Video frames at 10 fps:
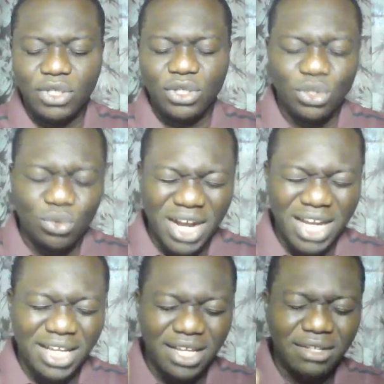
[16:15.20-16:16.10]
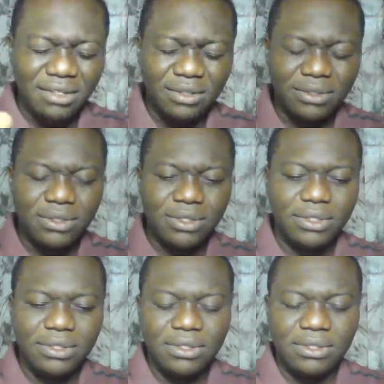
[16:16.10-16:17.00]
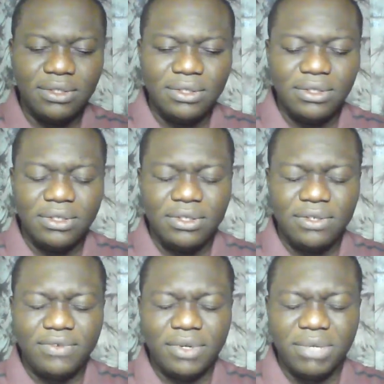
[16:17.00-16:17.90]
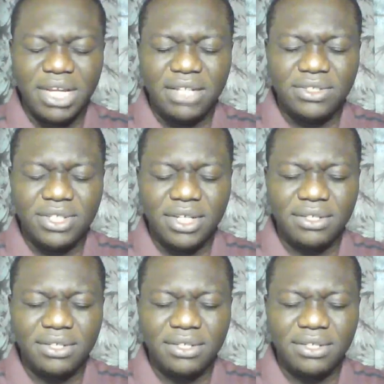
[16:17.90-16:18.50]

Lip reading: You are healed from cancer.